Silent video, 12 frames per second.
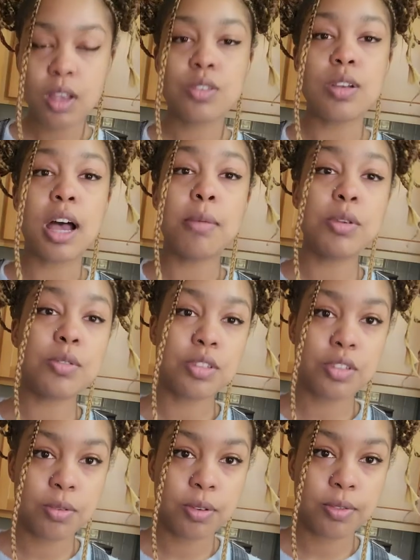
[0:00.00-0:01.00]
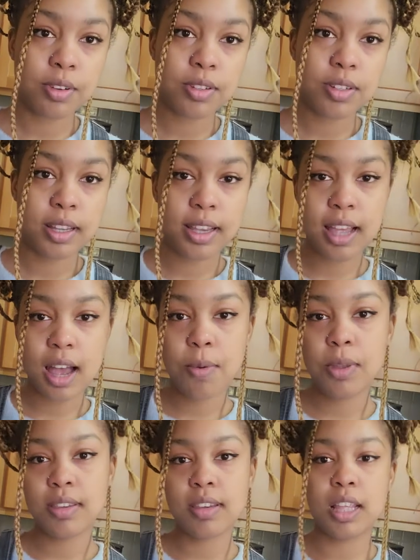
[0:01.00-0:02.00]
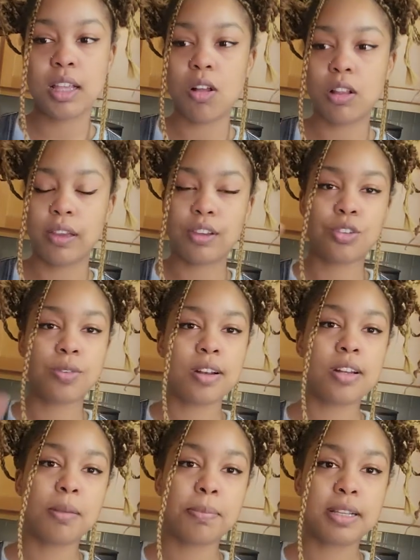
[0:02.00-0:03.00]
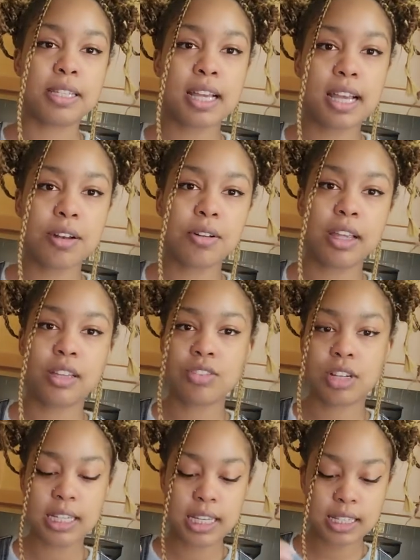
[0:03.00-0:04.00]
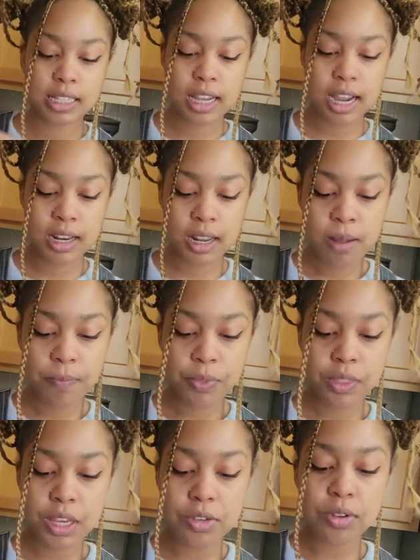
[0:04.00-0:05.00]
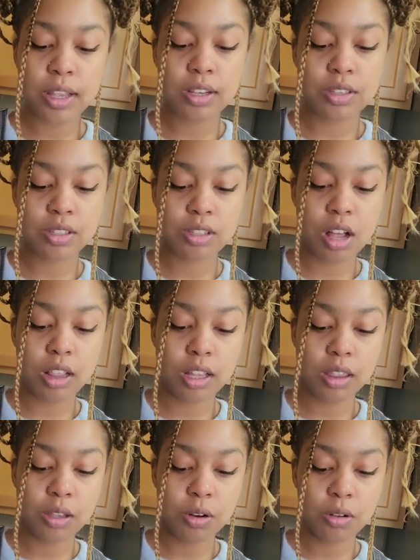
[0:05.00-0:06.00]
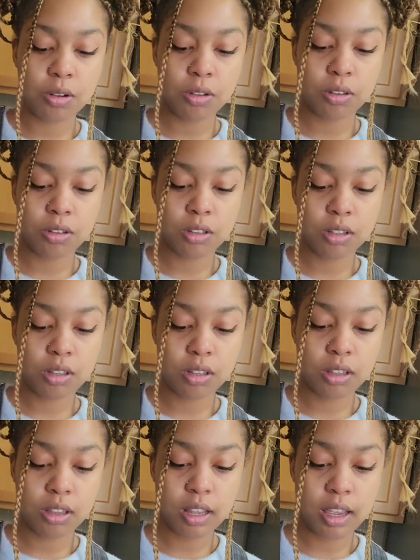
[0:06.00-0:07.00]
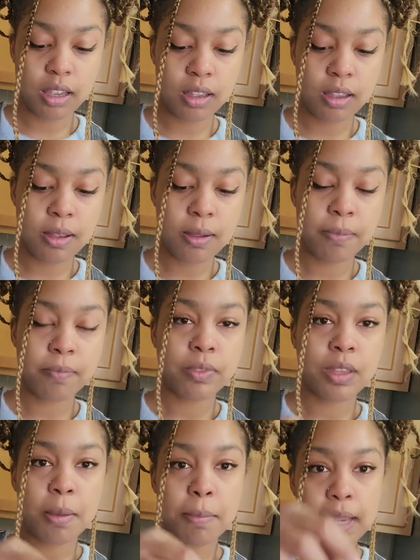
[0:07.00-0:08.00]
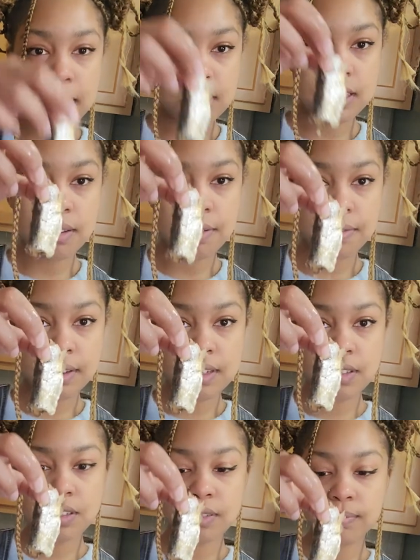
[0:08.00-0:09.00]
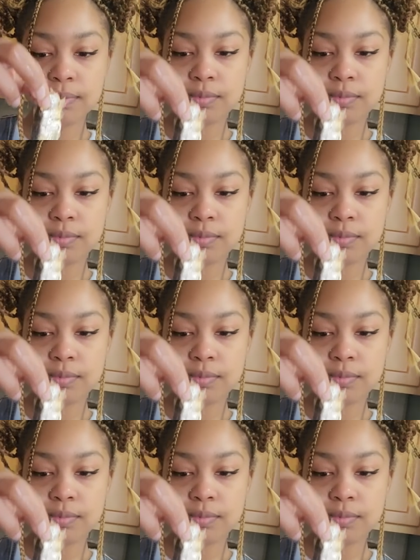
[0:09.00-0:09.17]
So I'm used to tuna fish, like how it's all like shredded up inside or like chunky inside. These are like solid little like pieces of fish.